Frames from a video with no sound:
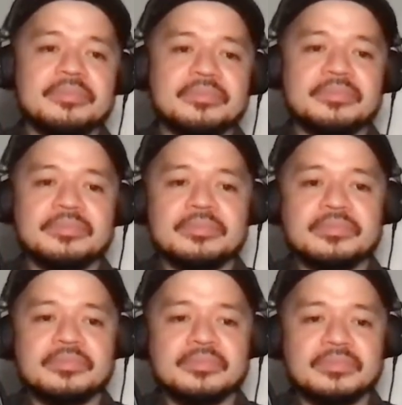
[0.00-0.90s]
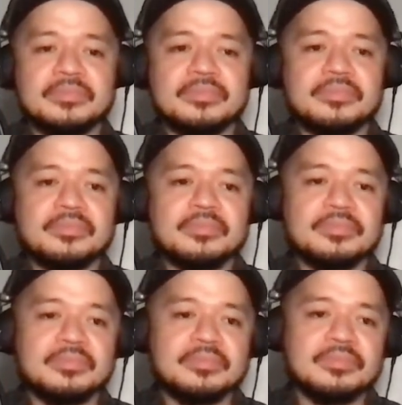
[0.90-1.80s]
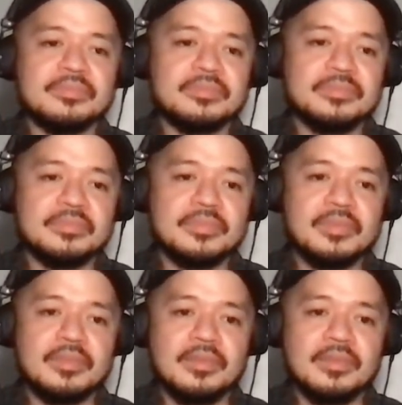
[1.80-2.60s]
No words are spoken by the person on screen.